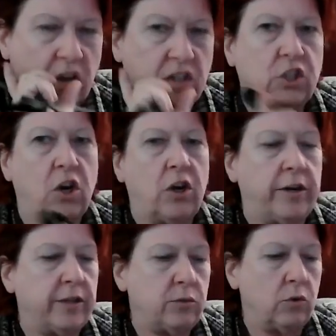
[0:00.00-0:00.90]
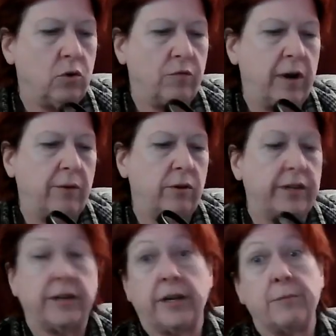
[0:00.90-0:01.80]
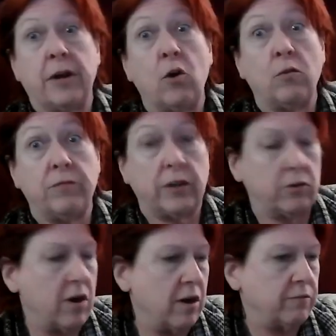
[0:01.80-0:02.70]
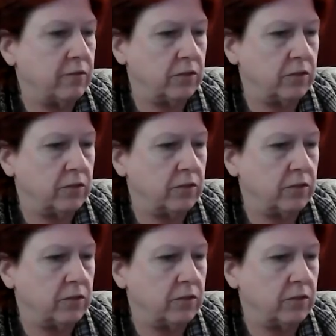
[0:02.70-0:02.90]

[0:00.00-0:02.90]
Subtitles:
Sorry, this won't go viral. I didn't cut my whole finger off.